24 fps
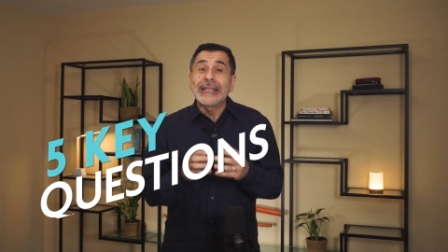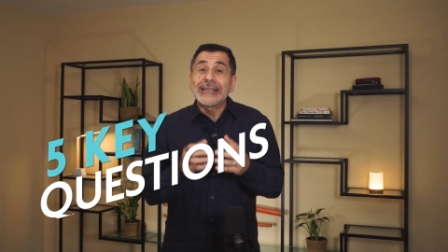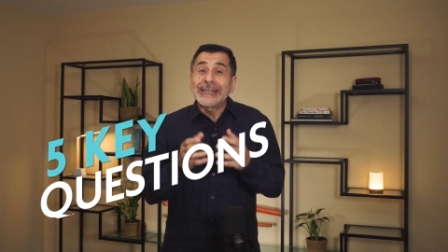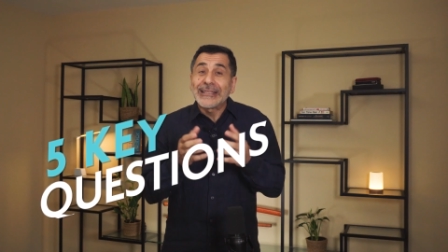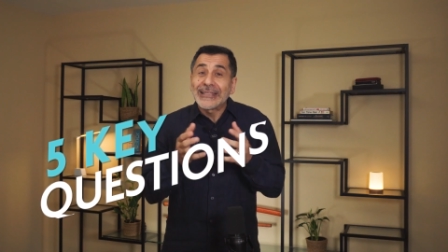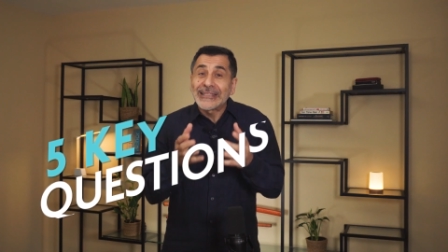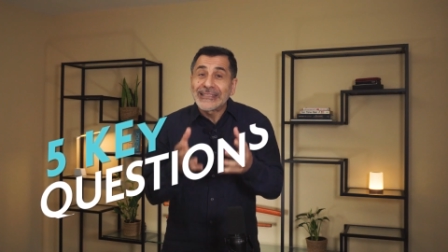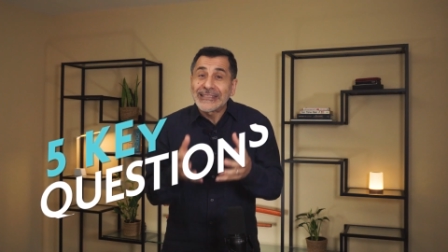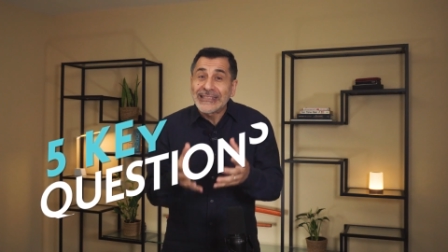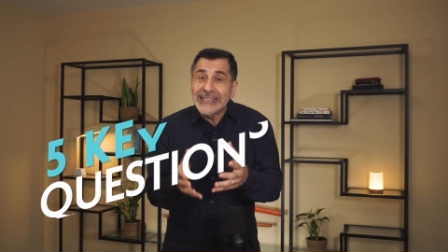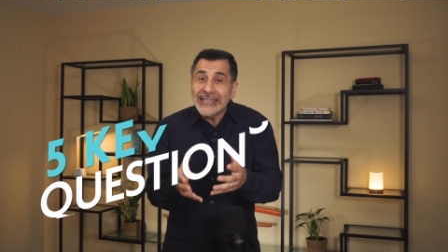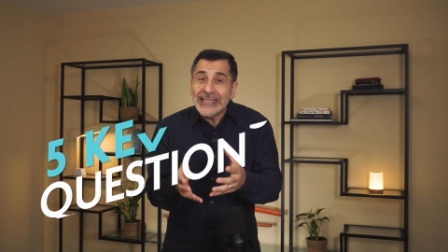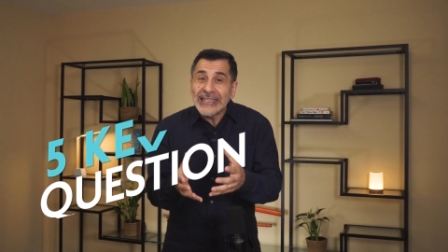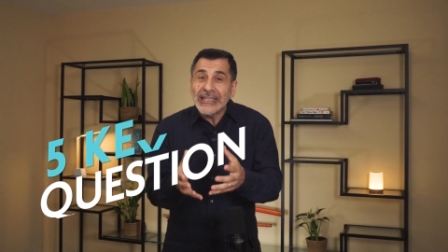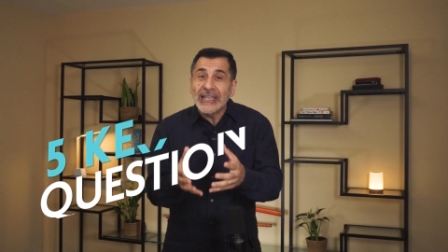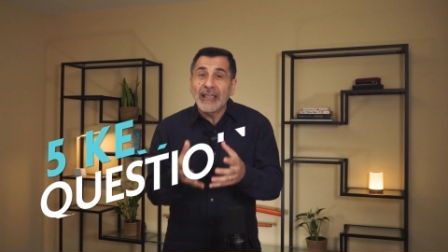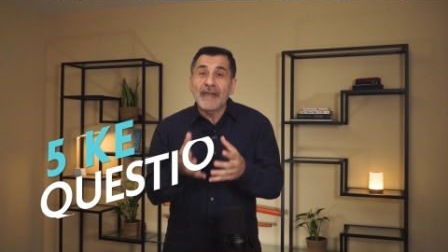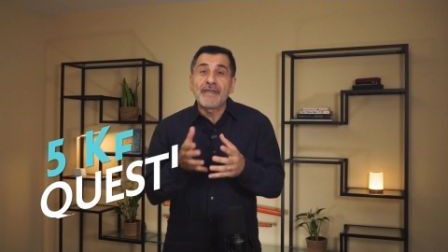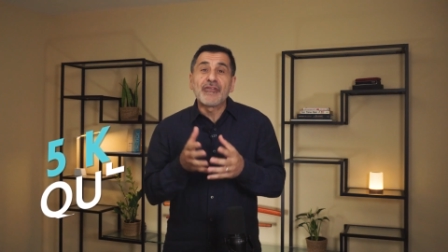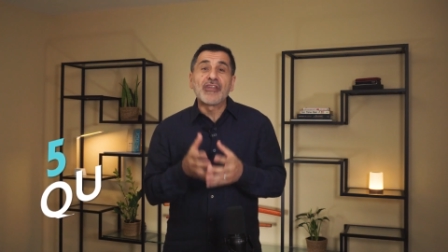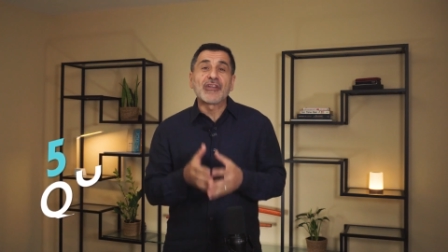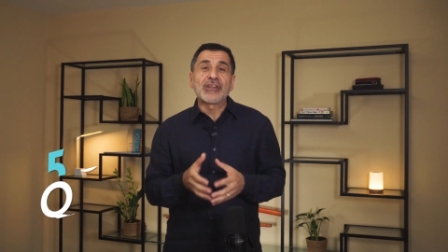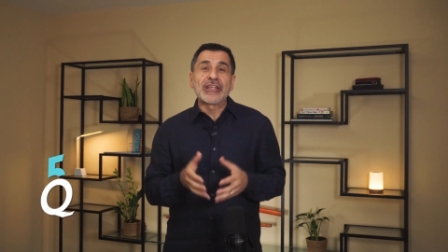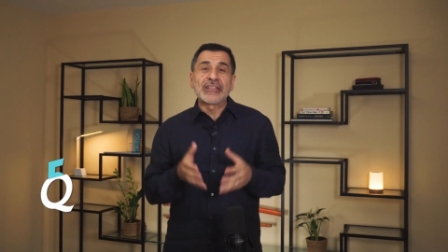to see
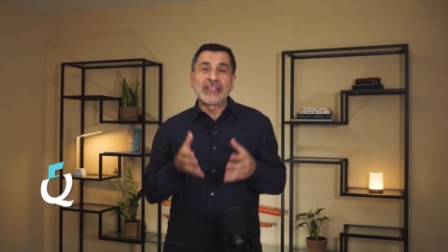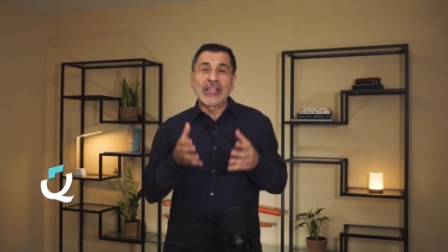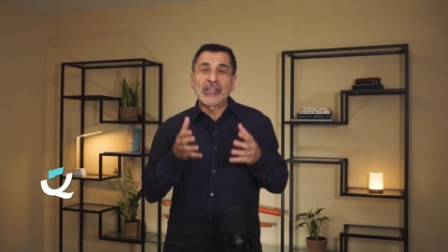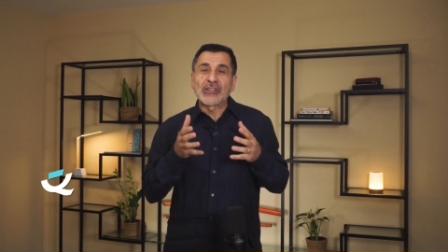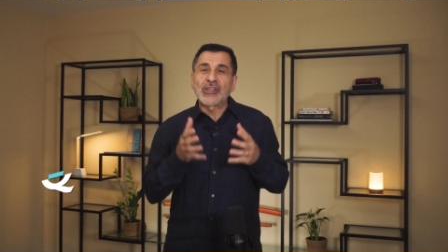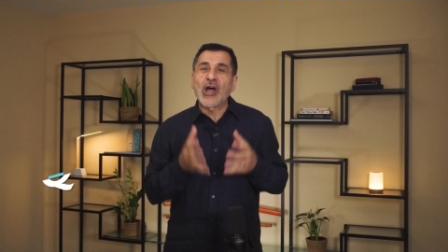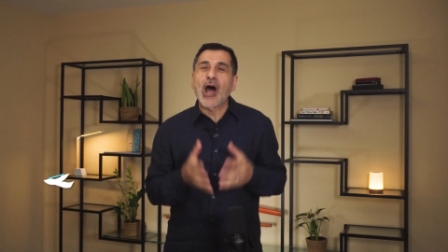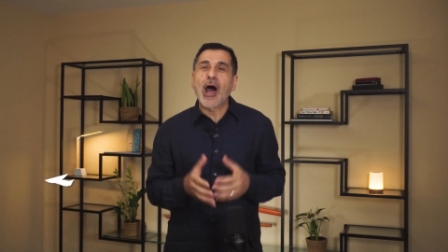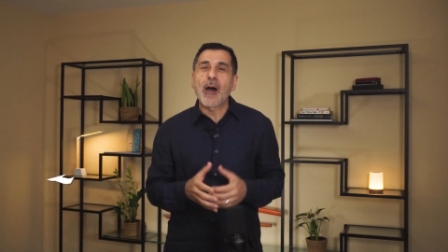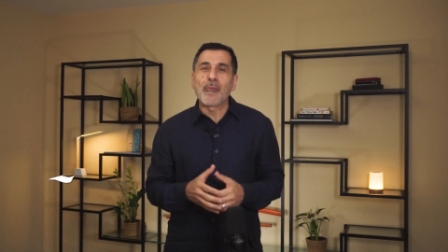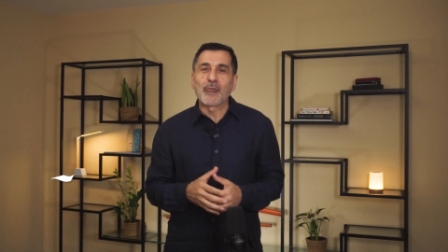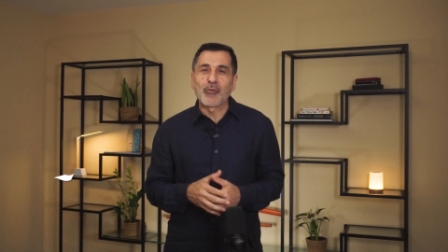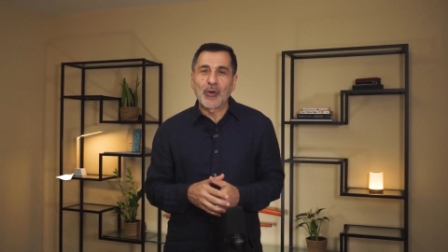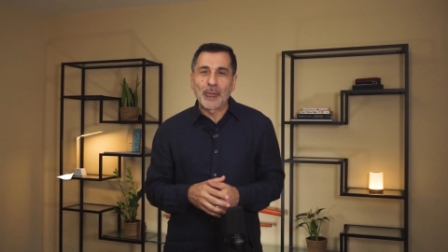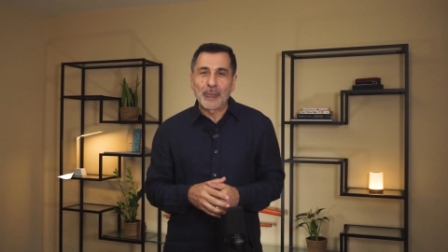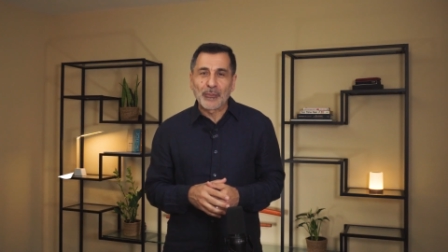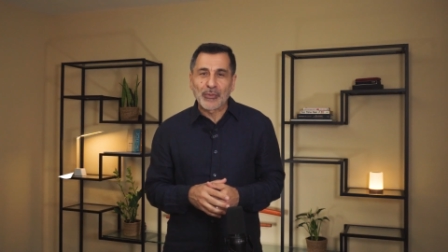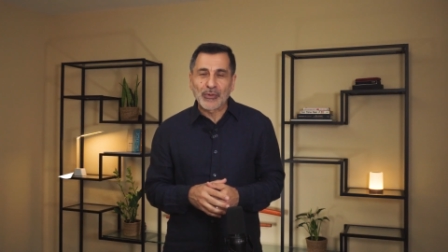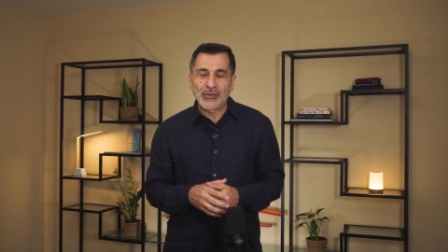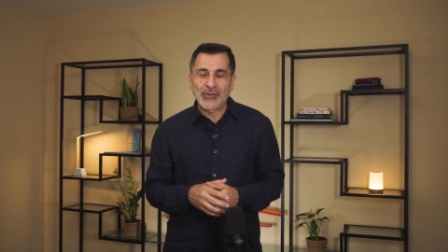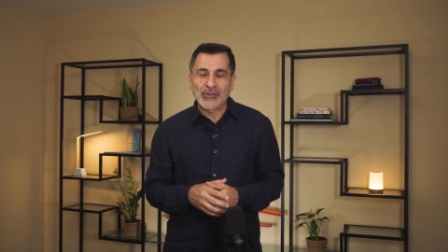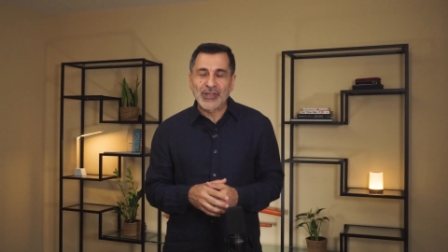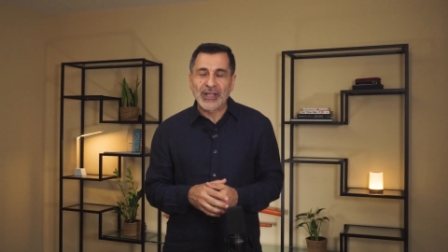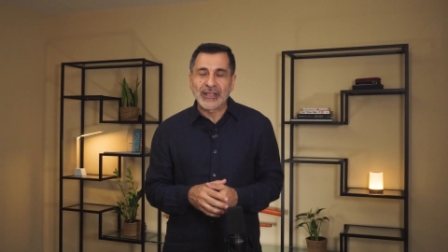if they're in the top
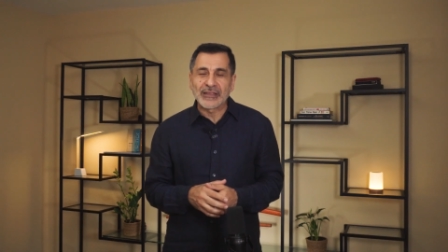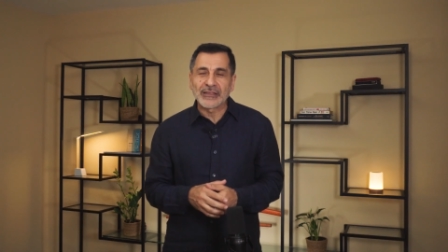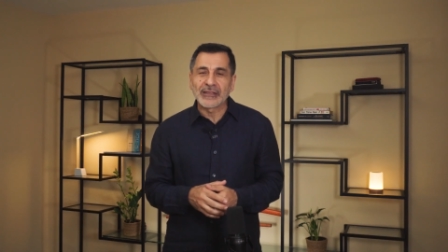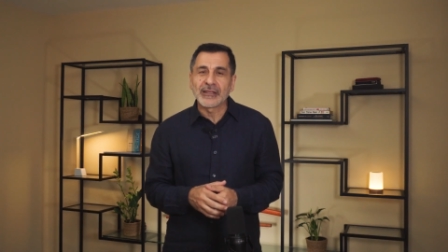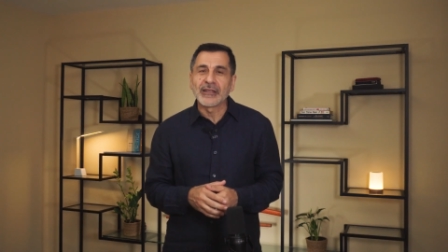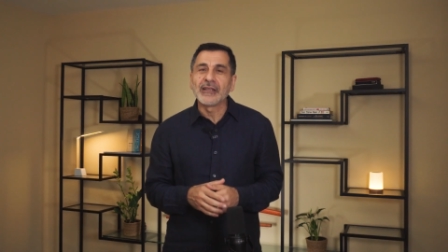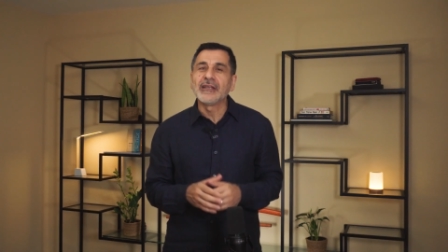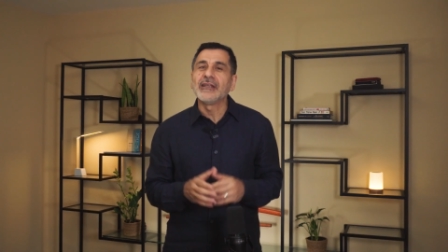1%.